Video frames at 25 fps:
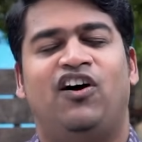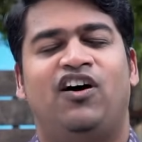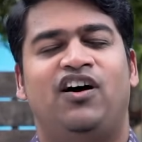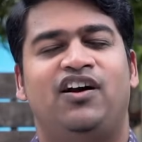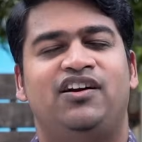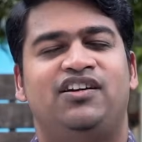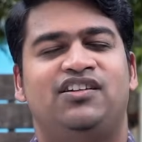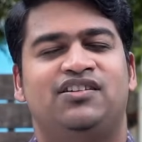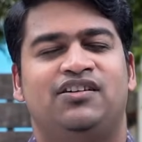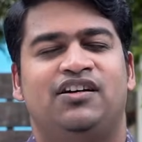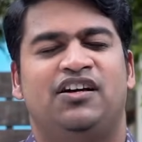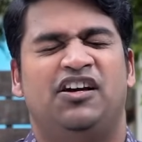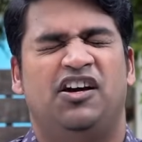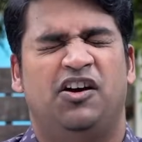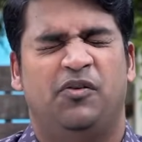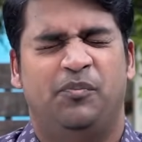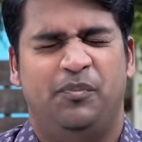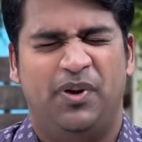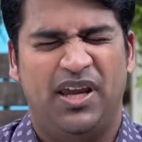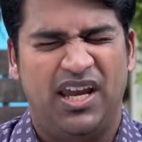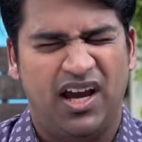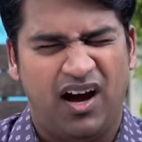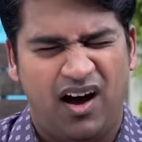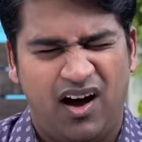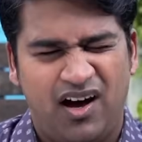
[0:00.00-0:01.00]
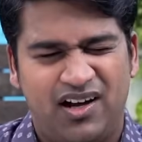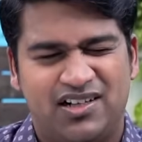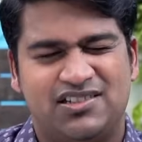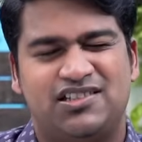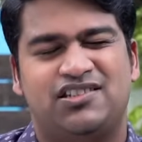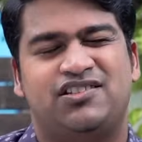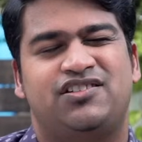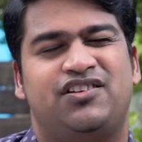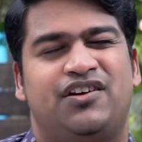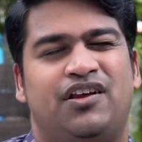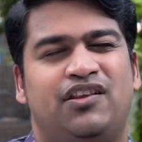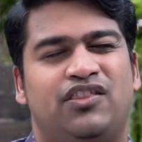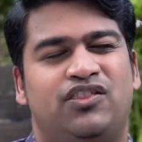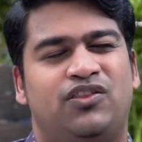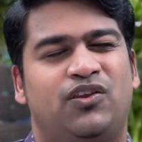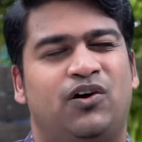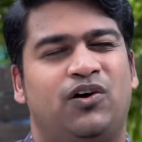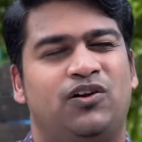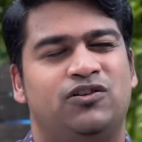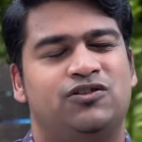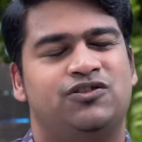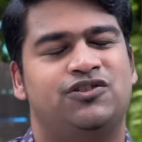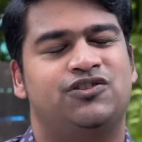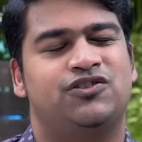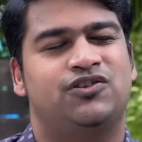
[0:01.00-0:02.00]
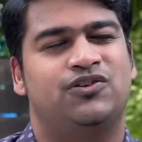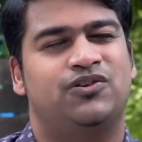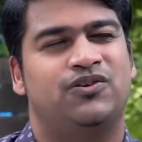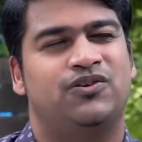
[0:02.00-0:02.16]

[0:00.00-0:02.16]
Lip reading: Lord, be our strength also.